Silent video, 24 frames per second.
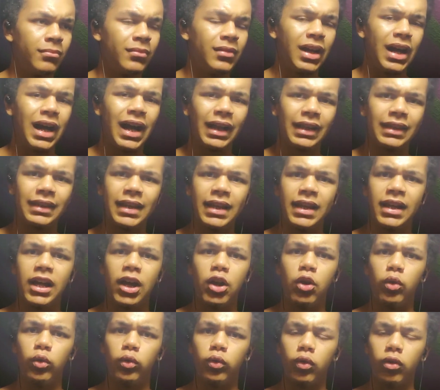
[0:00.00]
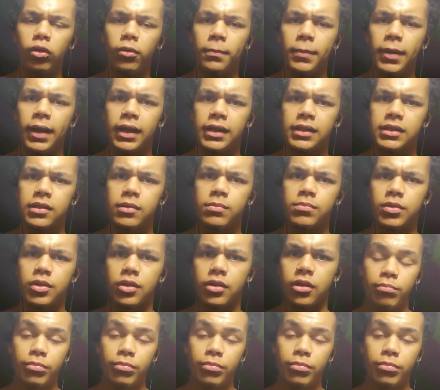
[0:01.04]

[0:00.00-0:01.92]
I think I do lower back sometimes.